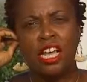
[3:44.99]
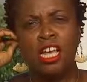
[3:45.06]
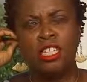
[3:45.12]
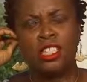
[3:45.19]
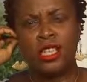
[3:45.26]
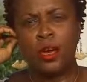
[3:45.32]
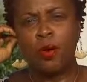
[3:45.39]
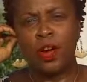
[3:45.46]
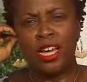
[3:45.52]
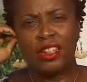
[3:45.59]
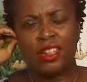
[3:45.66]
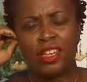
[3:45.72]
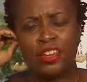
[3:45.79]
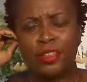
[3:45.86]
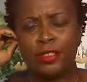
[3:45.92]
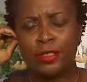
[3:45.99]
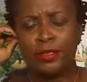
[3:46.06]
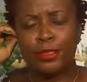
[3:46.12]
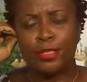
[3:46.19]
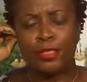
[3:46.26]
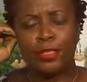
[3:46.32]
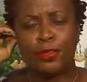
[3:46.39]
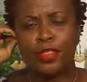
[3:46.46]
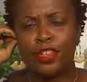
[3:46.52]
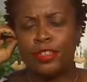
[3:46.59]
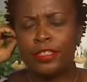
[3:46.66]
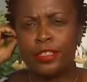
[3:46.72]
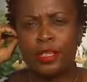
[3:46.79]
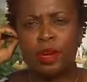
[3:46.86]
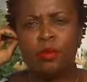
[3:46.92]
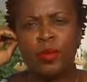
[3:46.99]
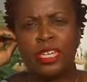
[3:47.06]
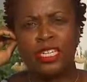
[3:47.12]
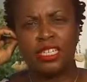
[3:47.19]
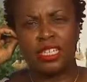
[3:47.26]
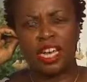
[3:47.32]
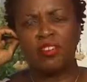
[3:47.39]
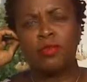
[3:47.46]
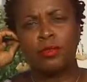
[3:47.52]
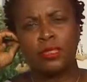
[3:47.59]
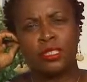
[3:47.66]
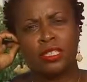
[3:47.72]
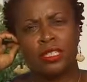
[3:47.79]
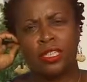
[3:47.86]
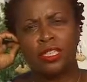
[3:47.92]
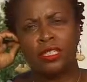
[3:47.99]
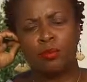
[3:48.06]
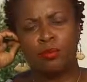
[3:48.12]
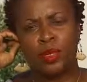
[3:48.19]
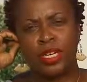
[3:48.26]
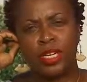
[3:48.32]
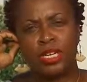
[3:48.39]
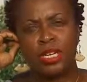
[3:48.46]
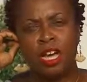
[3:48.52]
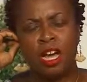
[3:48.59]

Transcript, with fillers: So uh, there's, you know, there's so many levels to this, but,